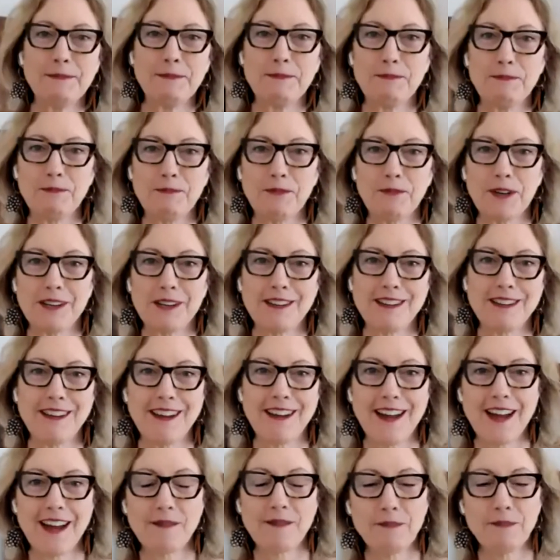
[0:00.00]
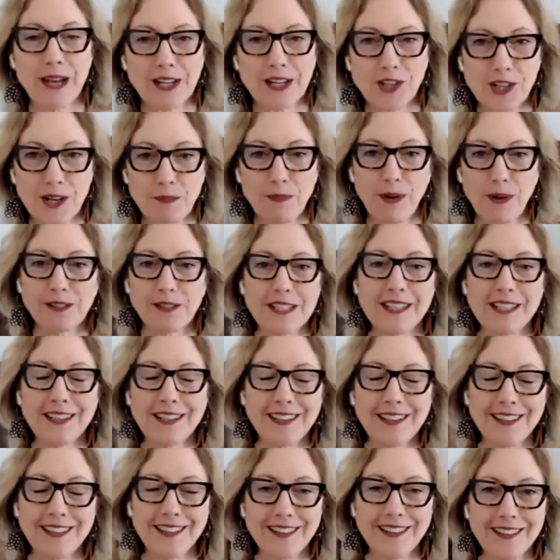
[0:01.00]
we. I'm actually
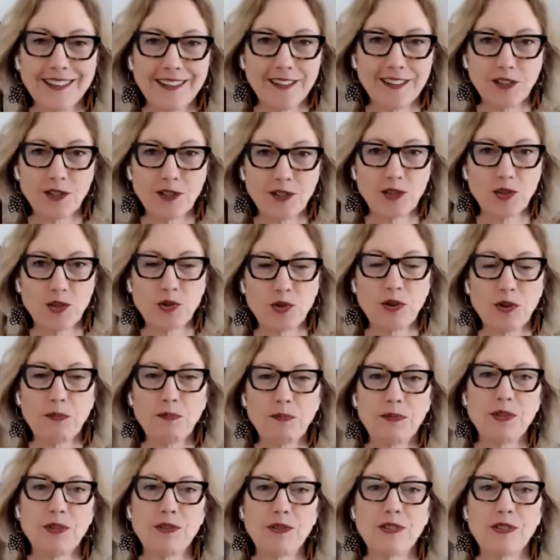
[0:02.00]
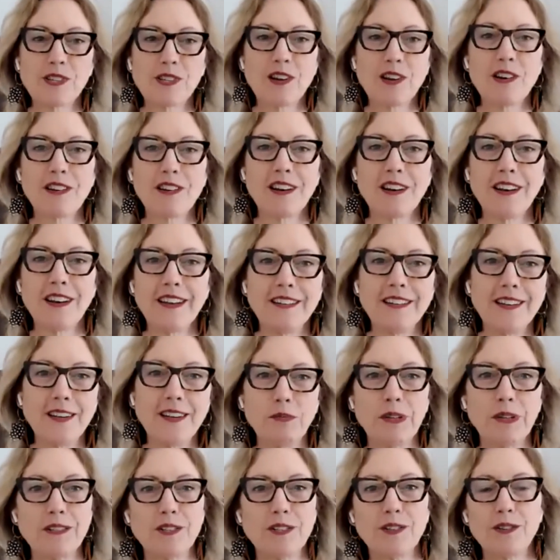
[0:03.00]
plotting a, a, trip to Scotland, and
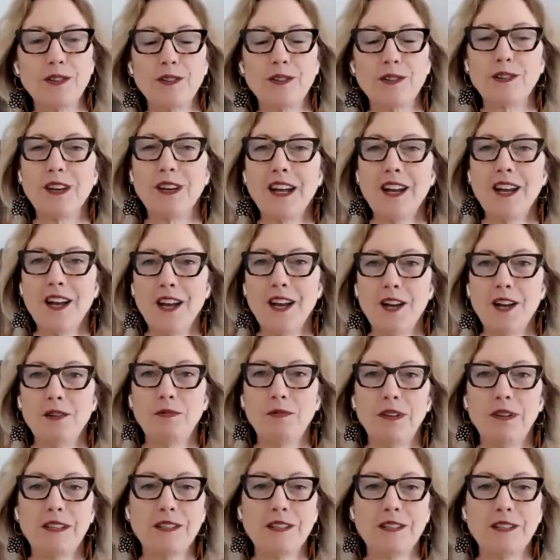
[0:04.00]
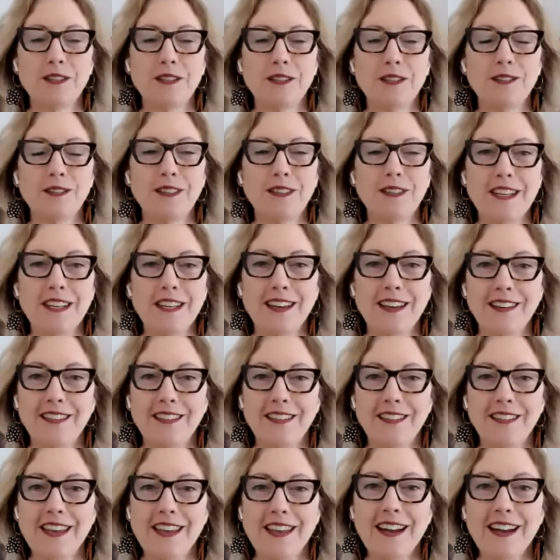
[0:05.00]
we'll do. We'll do the uh,
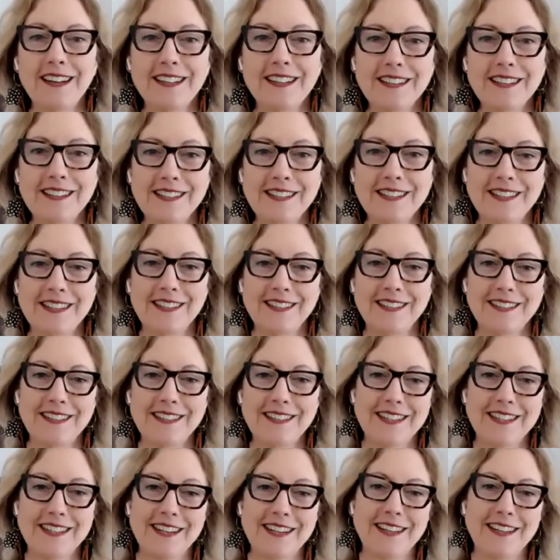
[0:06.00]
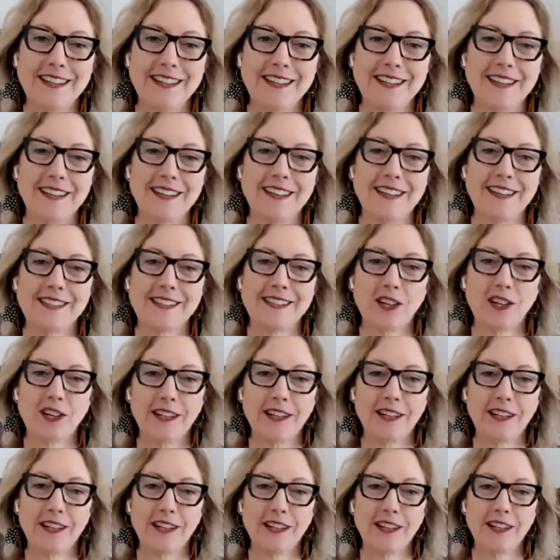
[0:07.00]
the islands and uh, and Scotland.
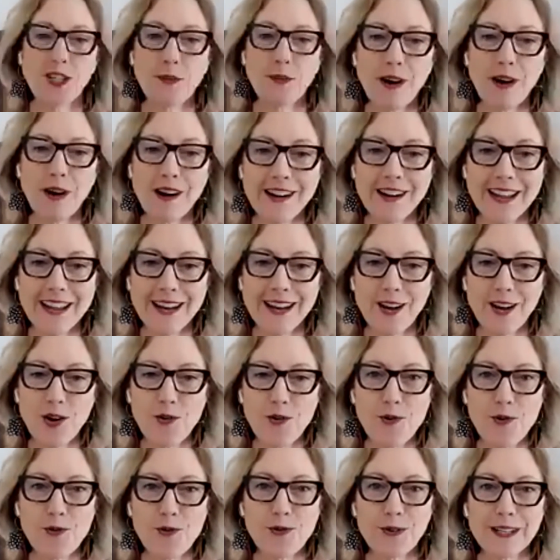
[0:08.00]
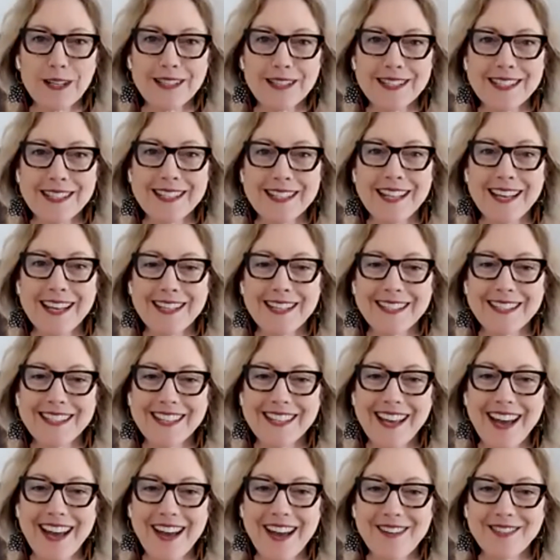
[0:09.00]
Tamar, hello. It's nice
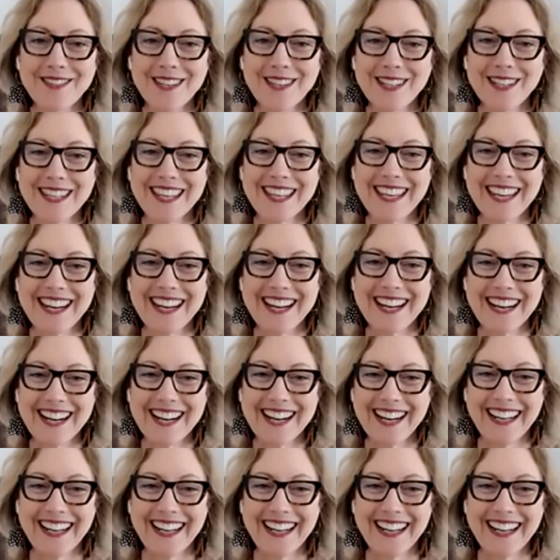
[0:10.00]
to have you here.